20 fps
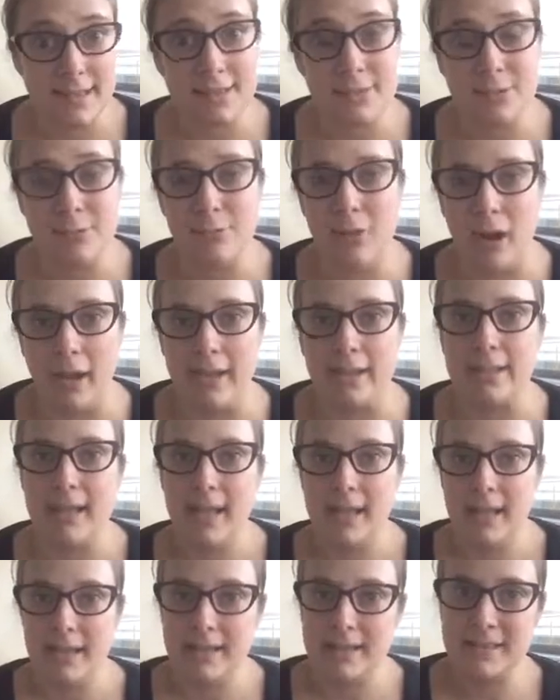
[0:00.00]
years to write
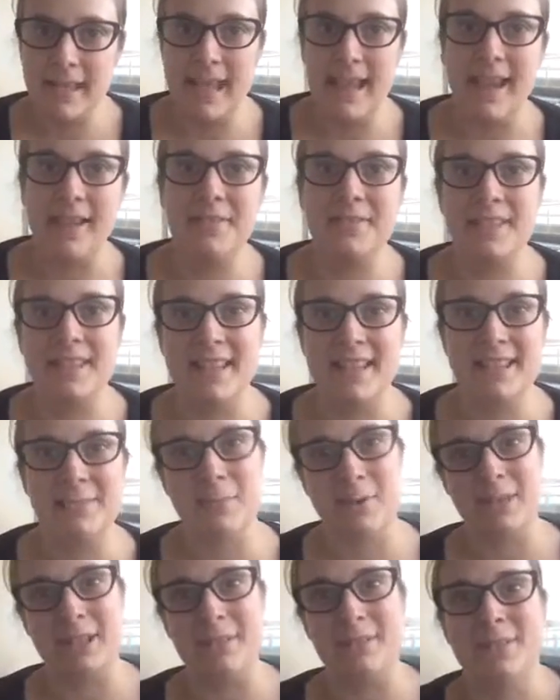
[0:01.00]
the day after his
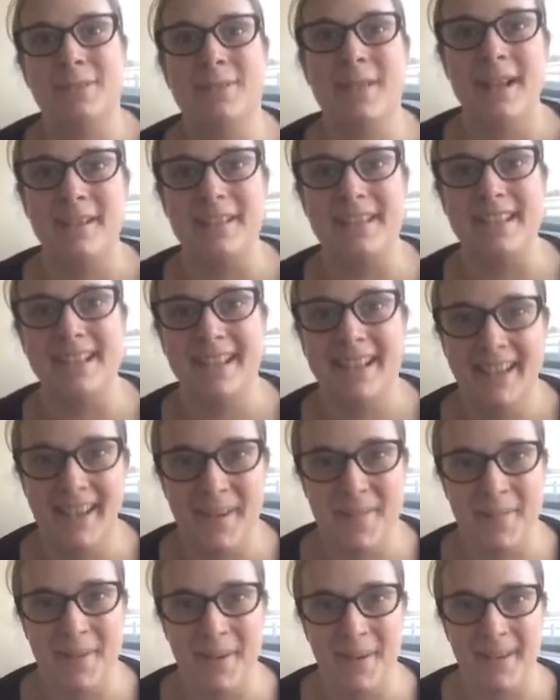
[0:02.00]
body was found in a
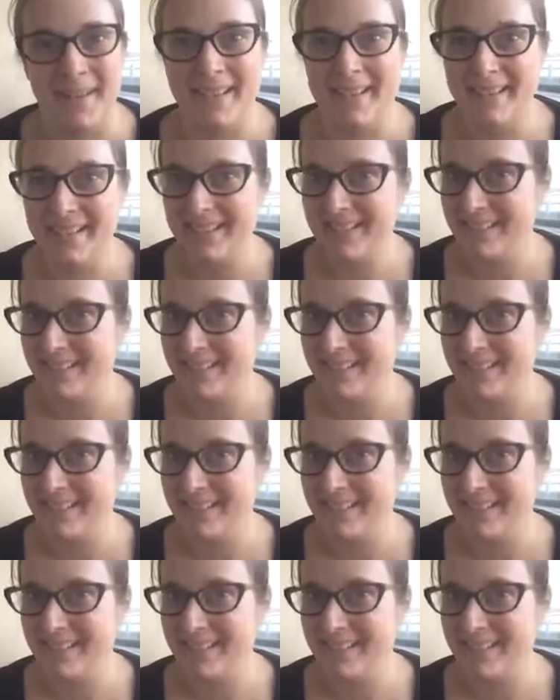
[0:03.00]
car park.